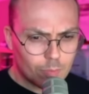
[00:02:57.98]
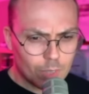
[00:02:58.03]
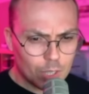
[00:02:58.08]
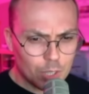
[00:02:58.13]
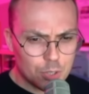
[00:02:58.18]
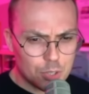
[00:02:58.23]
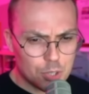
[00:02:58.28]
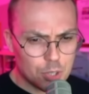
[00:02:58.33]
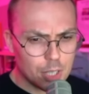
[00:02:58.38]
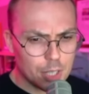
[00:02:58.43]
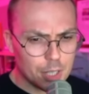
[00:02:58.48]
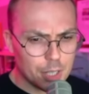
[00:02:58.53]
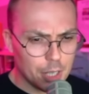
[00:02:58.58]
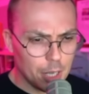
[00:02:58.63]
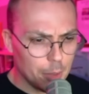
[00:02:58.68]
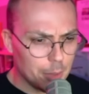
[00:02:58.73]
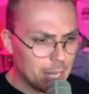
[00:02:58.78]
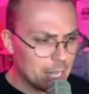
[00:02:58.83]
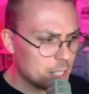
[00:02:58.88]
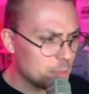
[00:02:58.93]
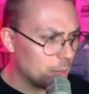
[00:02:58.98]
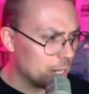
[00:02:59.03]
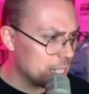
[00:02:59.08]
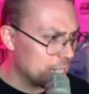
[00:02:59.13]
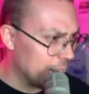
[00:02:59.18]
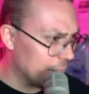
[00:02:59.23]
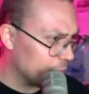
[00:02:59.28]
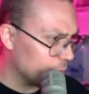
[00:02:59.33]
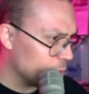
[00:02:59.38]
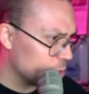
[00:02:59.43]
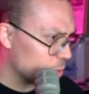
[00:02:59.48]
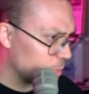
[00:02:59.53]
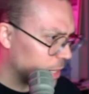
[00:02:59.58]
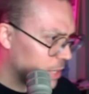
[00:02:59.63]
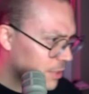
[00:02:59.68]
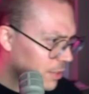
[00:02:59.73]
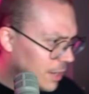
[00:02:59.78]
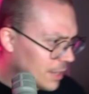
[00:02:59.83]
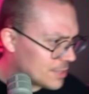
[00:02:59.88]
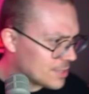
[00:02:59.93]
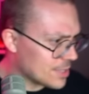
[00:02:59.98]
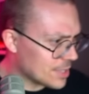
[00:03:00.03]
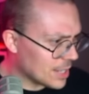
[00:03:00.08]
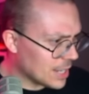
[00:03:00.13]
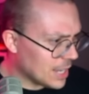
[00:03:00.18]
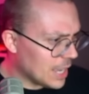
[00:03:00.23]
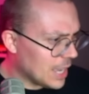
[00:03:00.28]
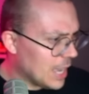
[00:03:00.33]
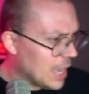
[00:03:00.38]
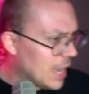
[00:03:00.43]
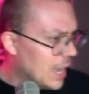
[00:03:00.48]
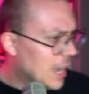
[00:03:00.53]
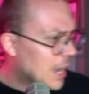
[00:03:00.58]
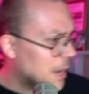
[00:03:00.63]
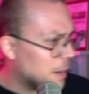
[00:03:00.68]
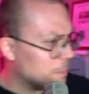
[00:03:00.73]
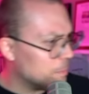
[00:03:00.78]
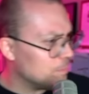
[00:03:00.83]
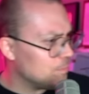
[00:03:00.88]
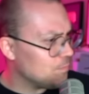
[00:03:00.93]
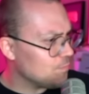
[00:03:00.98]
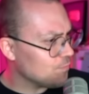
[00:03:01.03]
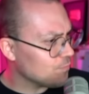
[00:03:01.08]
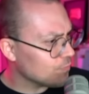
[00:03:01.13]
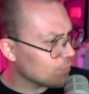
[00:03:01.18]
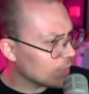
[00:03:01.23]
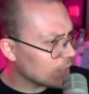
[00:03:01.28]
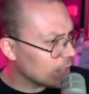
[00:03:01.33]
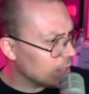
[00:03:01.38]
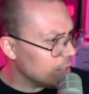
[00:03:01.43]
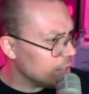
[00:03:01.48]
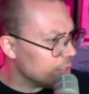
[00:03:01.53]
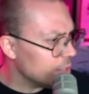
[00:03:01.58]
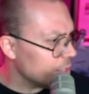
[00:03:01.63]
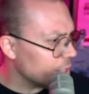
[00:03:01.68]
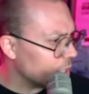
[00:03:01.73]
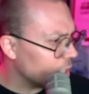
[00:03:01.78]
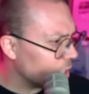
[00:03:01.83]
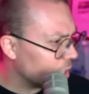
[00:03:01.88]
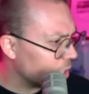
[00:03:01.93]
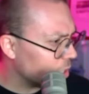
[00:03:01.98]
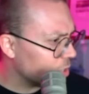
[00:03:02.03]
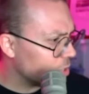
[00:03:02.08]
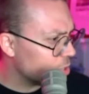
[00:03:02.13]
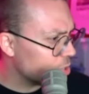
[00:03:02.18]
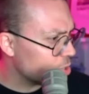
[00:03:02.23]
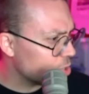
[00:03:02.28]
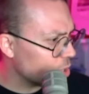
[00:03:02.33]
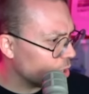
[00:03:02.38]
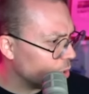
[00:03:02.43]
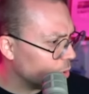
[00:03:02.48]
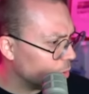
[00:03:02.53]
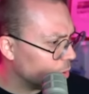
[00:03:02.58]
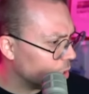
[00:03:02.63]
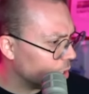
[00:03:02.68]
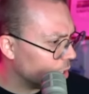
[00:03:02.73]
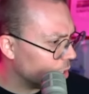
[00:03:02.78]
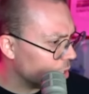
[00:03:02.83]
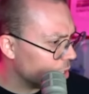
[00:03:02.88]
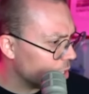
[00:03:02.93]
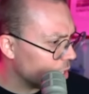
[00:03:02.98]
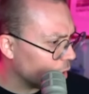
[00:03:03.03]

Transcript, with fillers: So there you go. That's my take. Those are my thoughts. You know,